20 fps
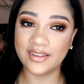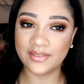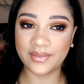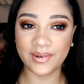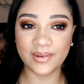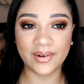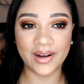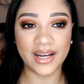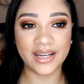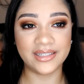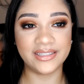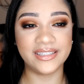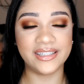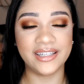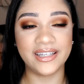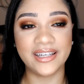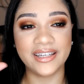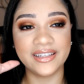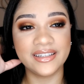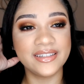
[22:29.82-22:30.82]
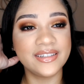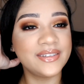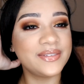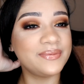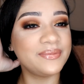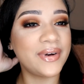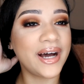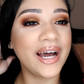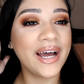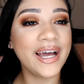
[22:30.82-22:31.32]
you for watching.
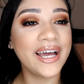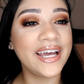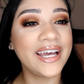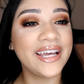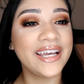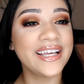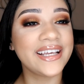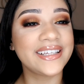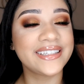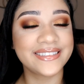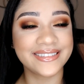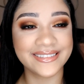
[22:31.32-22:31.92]
Bye.